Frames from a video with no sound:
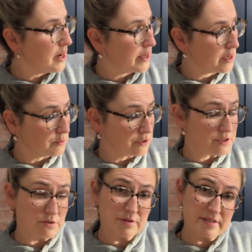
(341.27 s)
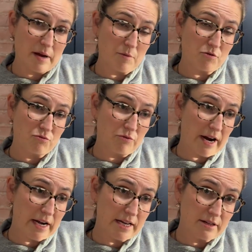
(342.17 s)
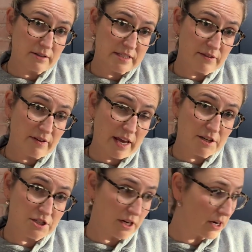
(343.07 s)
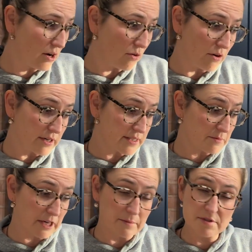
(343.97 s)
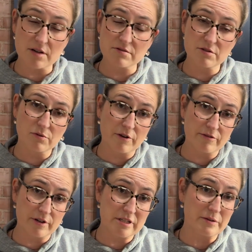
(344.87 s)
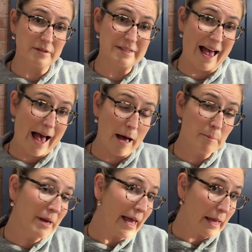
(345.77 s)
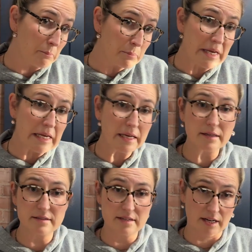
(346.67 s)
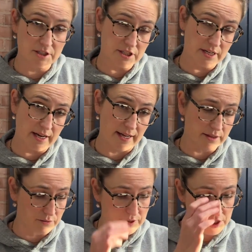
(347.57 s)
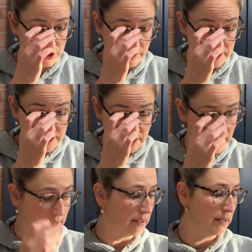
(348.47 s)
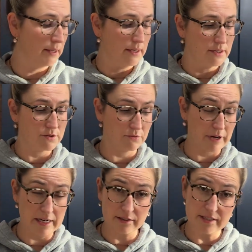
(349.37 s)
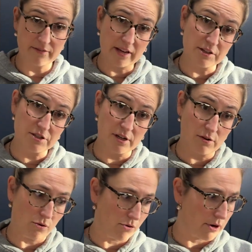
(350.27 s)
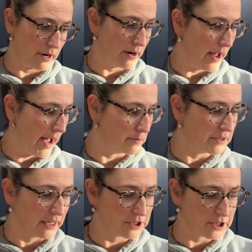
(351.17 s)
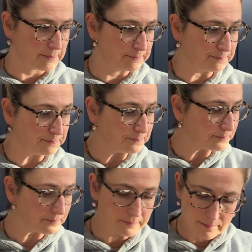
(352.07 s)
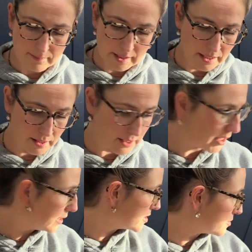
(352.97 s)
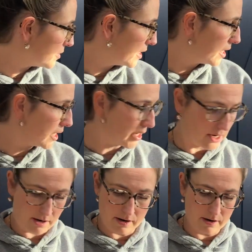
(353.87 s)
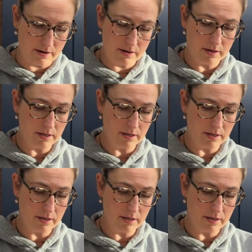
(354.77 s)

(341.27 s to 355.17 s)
it will do some radial deviation, or sometimes also referred to as abduction at the wrist joint. So radial deviation or abduction. The next one in our